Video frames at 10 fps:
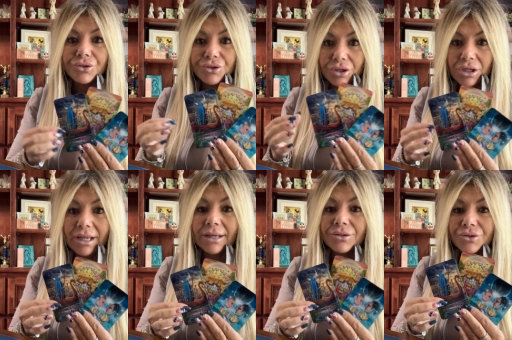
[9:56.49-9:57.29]
to
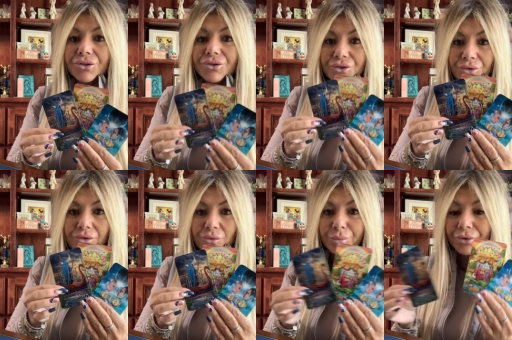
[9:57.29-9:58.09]
get to
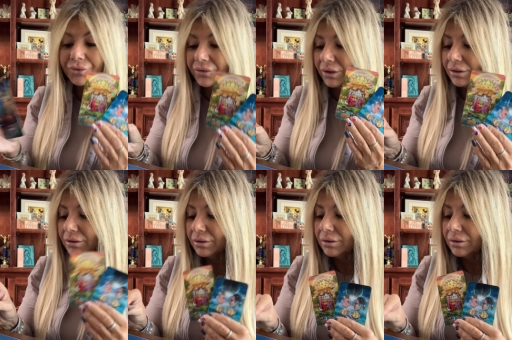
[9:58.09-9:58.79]
this person.